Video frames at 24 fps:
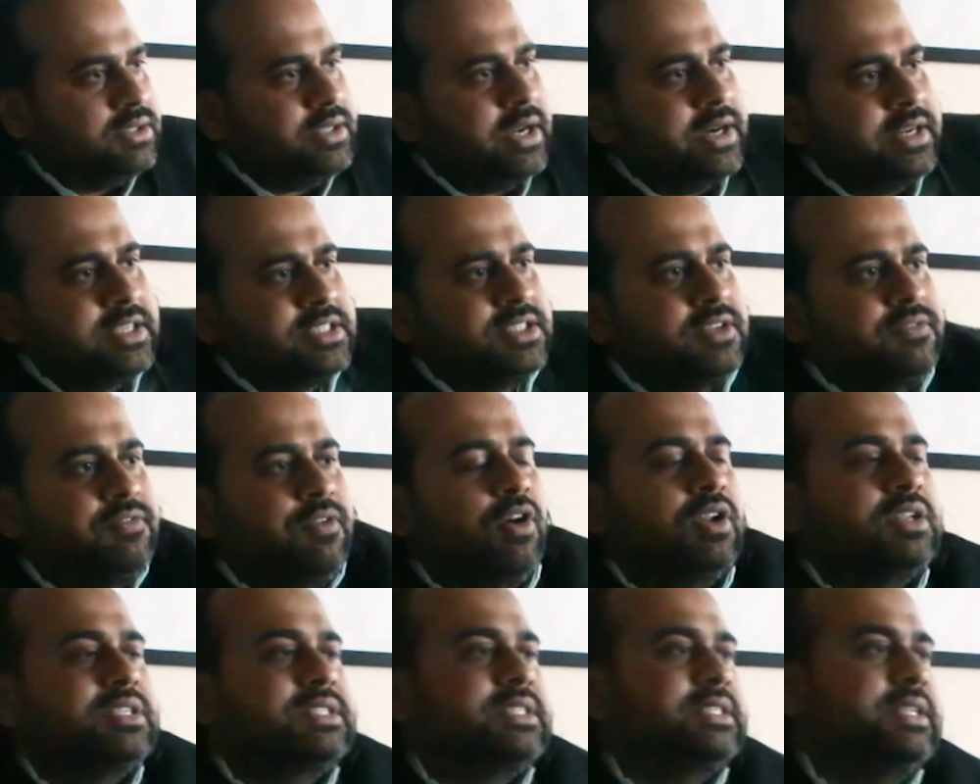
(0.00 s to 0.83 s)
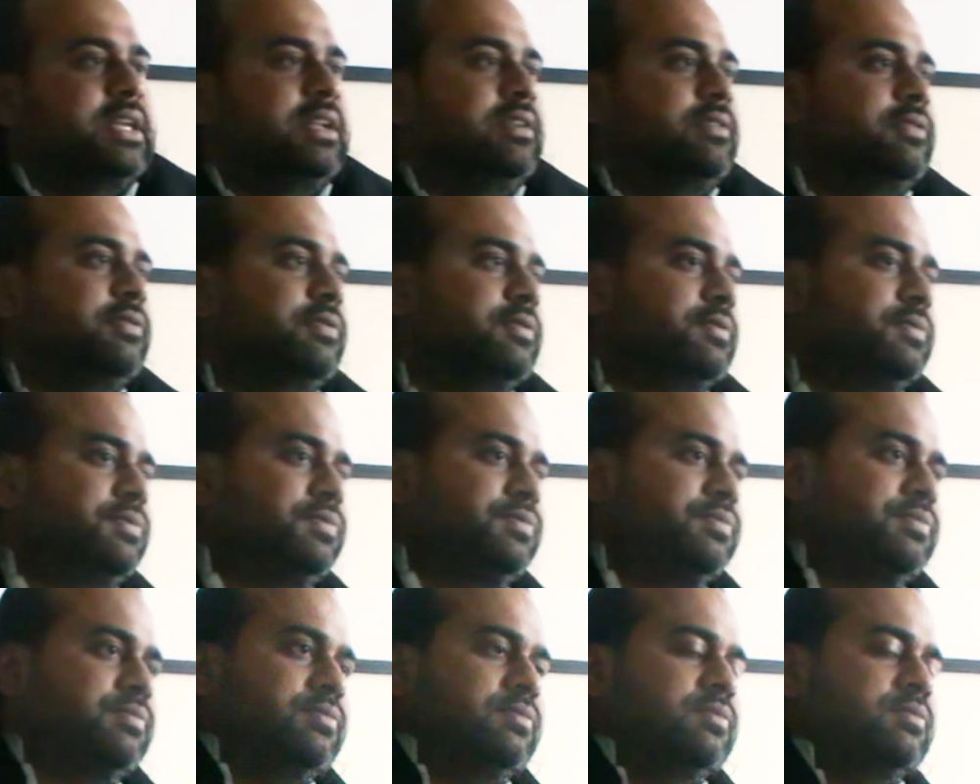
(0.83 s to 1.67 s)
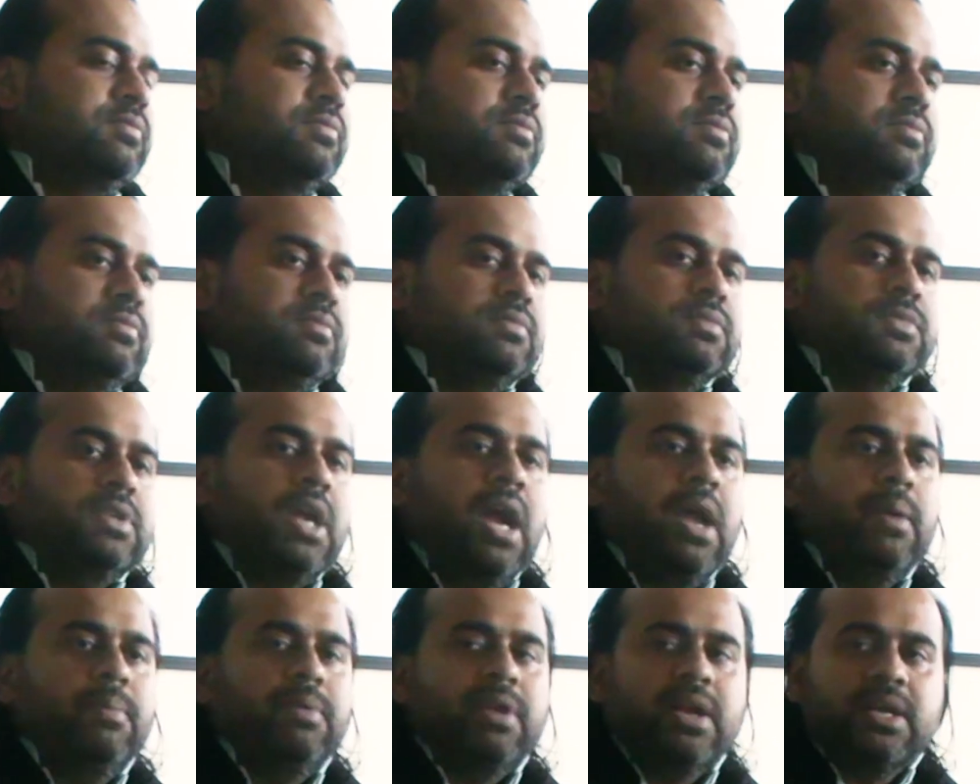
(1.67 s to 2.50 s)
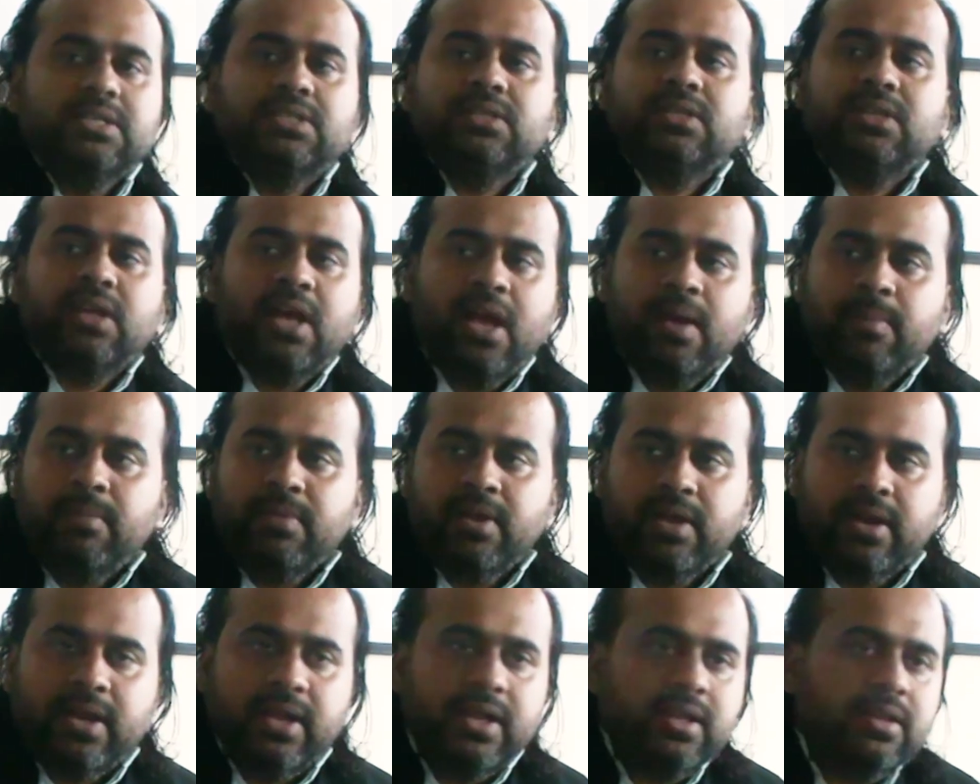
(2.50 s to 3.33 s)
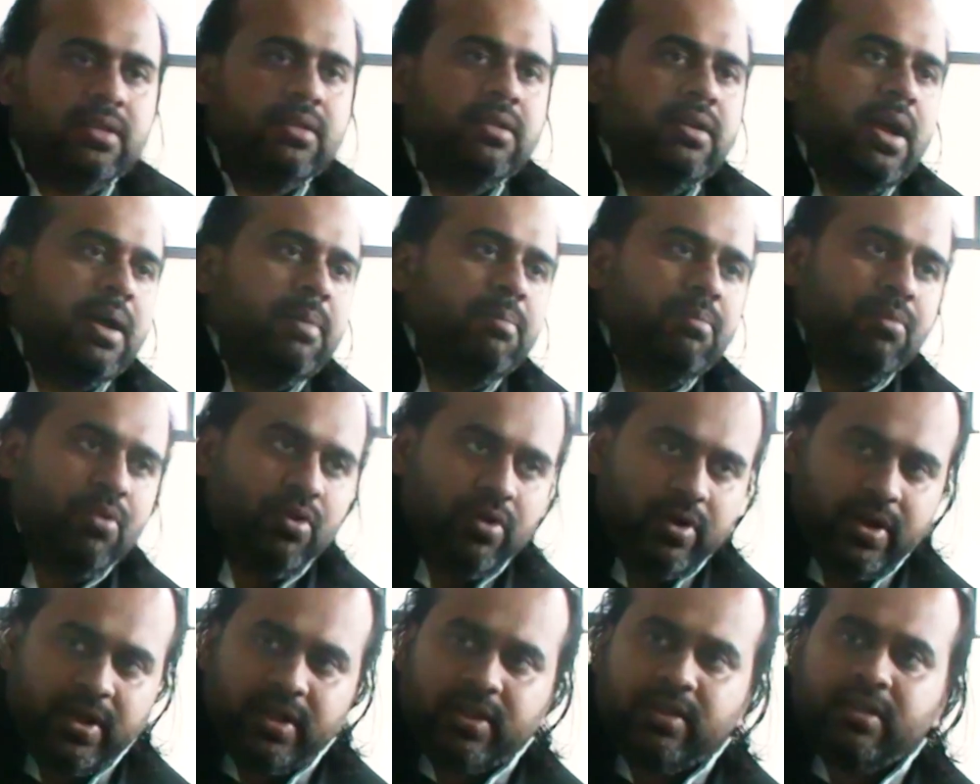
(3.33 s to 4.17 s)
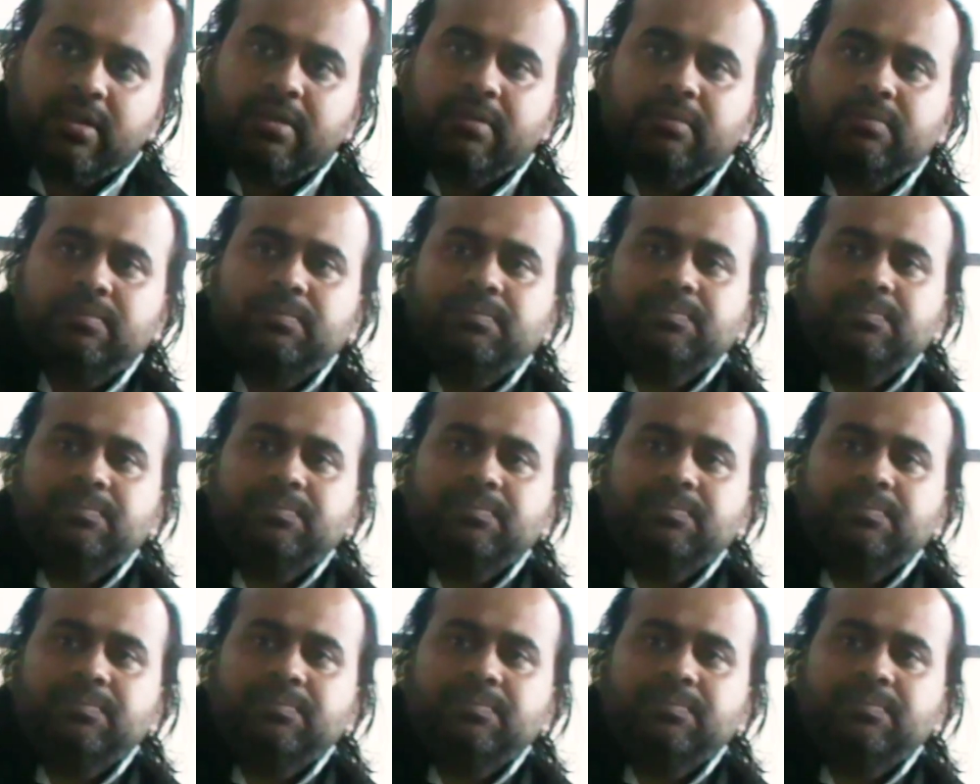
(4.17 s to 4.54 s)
That is the false self. I am Rajan, I am Naren, I am Mohit.